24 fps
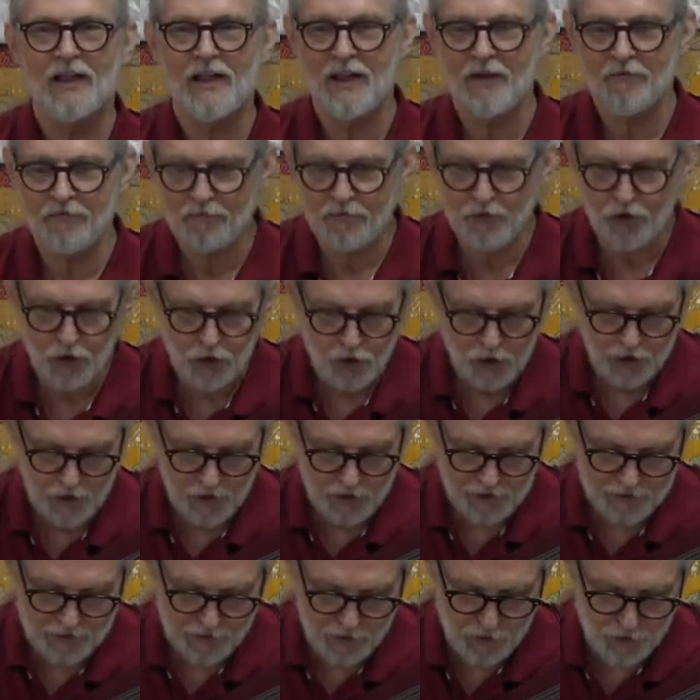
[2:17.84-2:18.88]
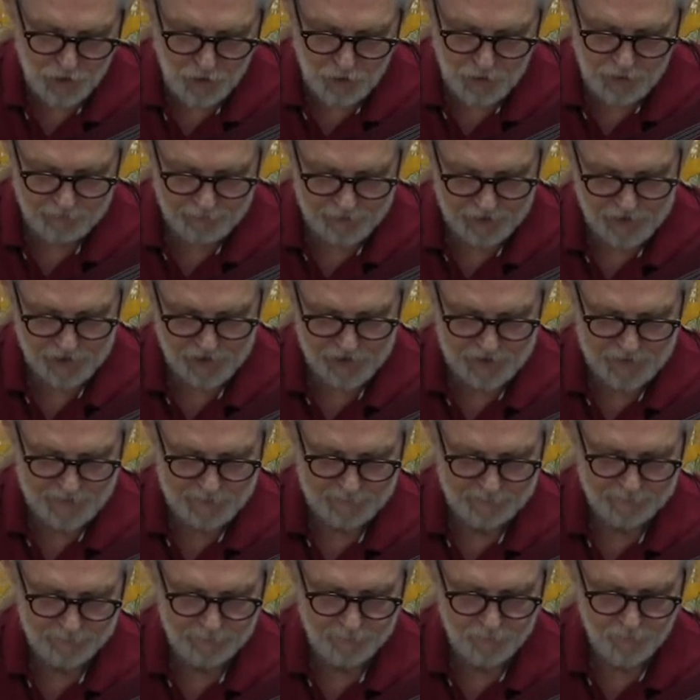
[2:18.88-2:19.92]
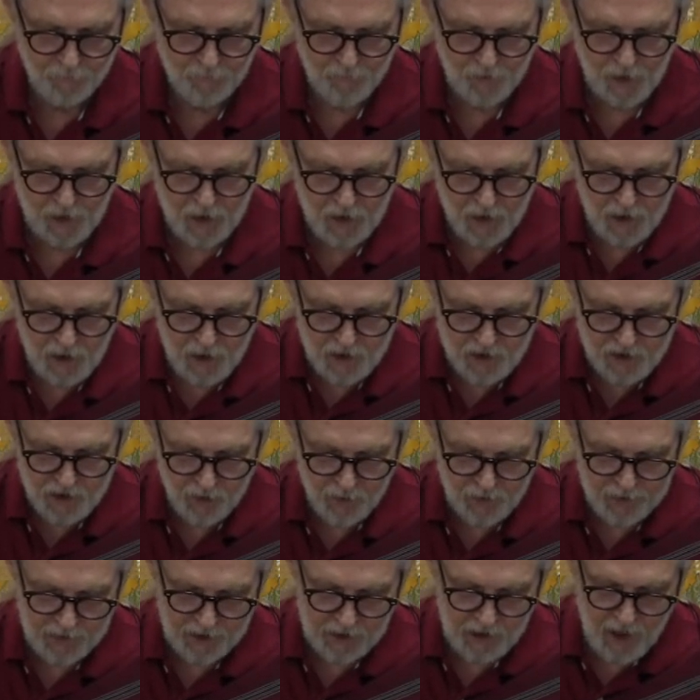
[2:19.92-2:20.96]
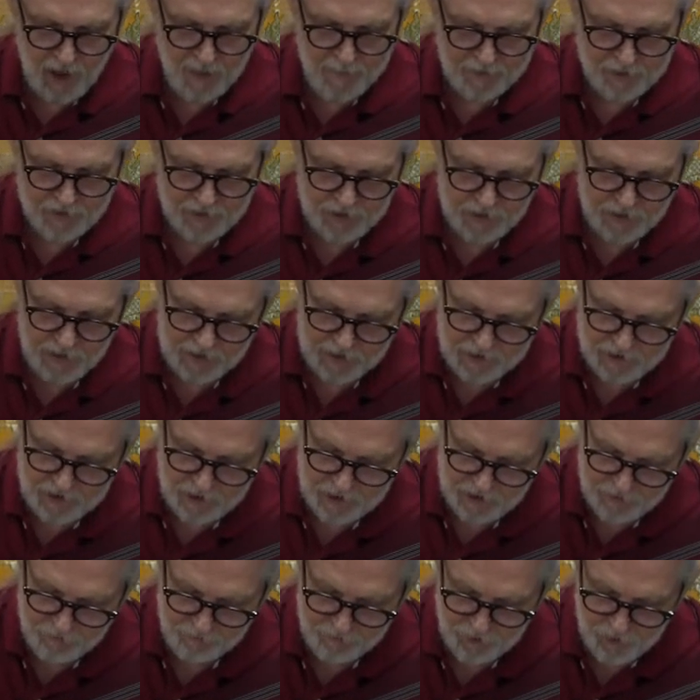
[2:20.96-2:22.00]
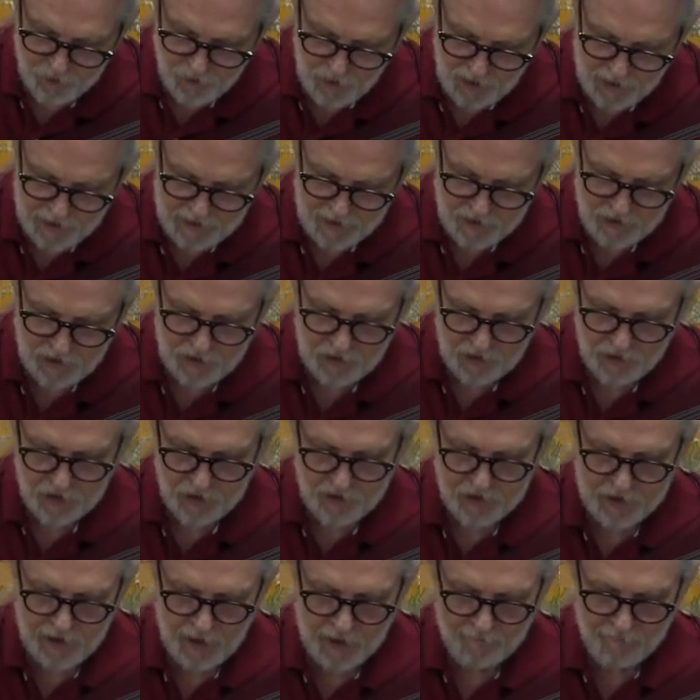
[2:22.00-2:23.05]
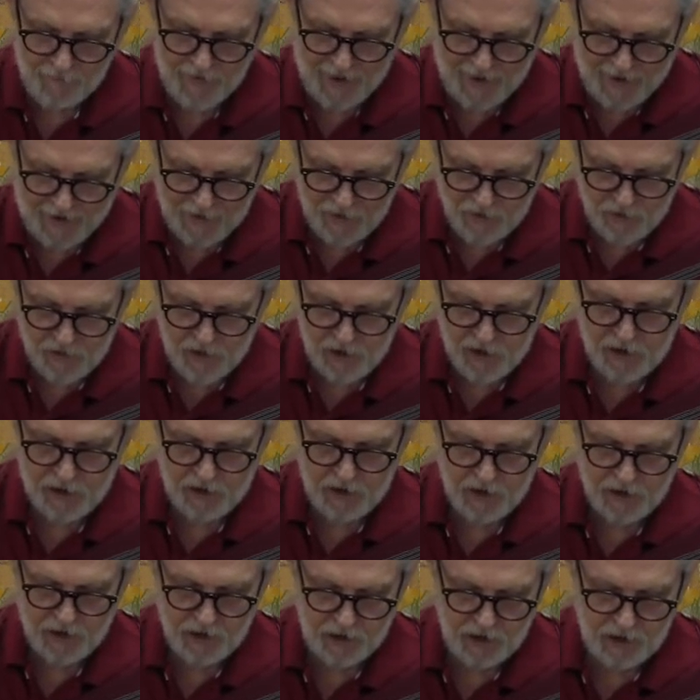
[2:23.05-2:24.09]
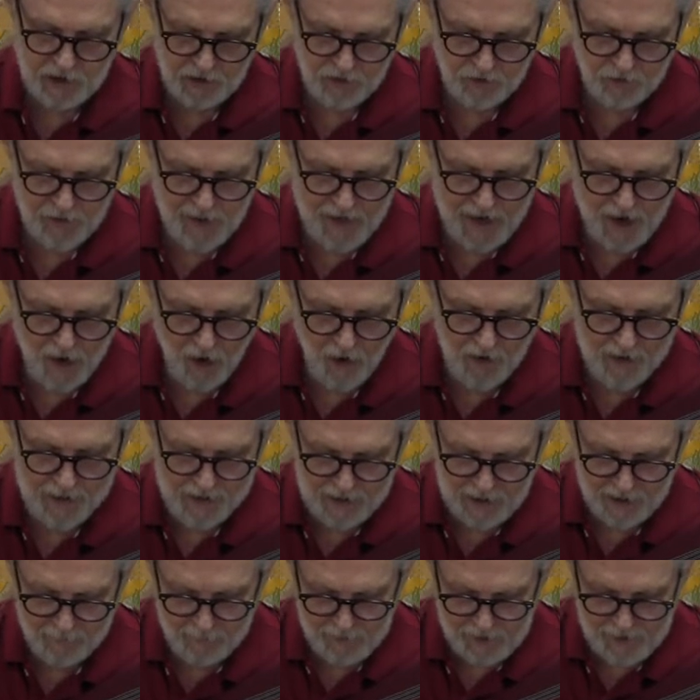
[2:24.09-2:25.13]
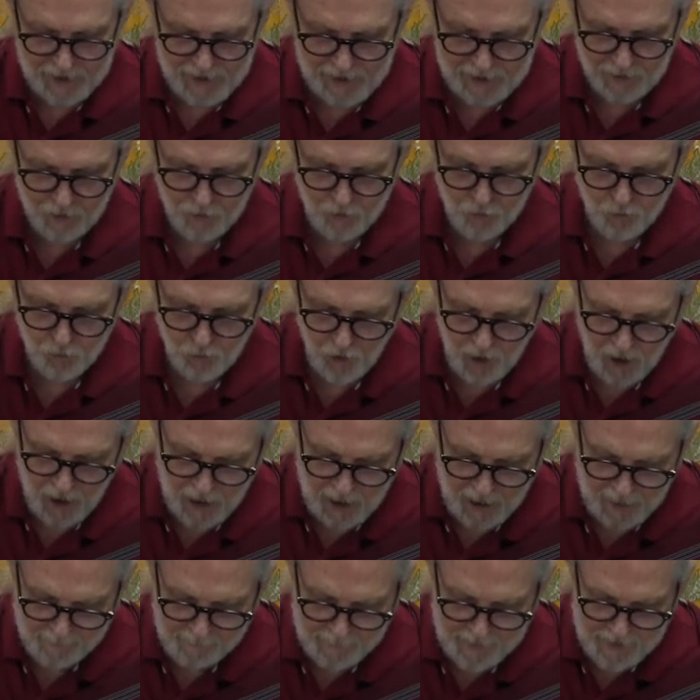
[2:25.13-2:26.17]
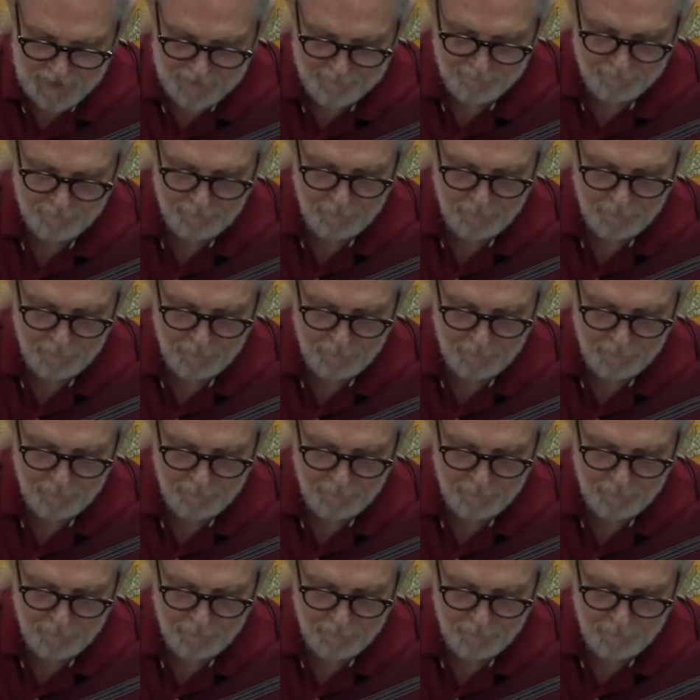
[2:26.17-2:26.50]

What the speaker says: the full universe. So in the commentary it says, visualizing yourself as the deity, you now emanate Ram,